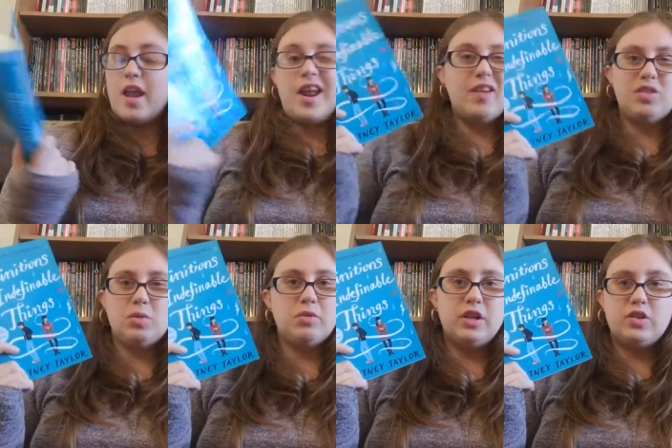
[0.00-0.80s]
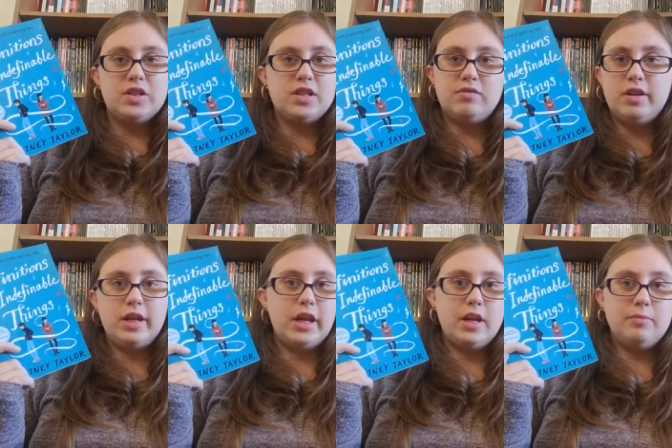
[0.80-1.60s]
and I have no more interest in
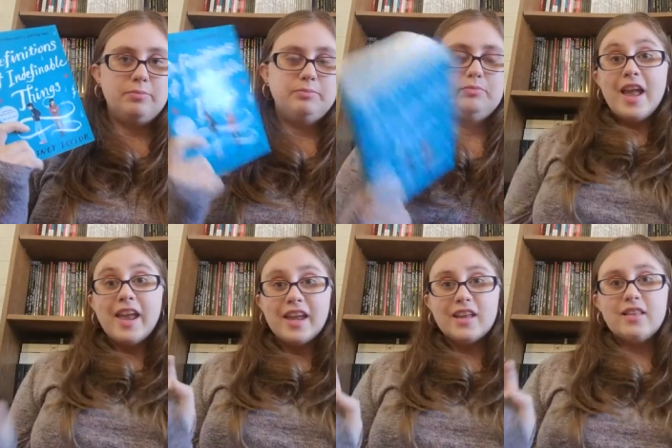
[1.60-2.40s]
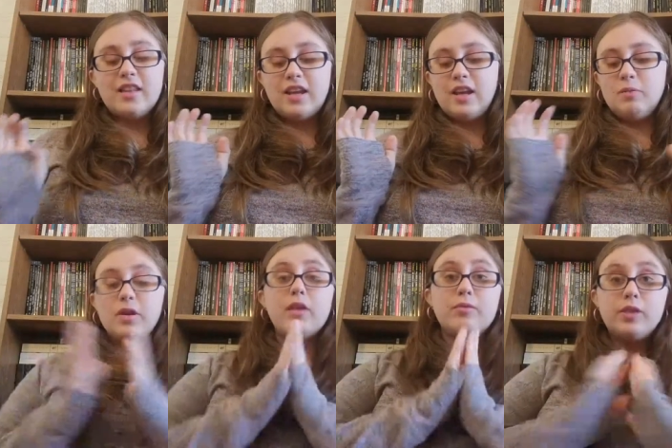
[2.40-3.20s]
reading it. And the
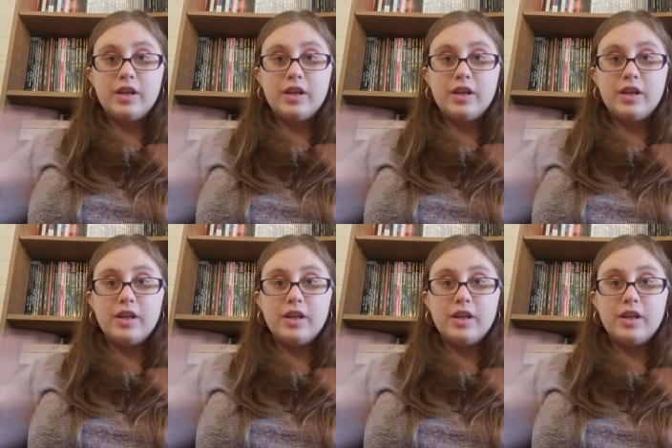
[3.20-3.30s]
we have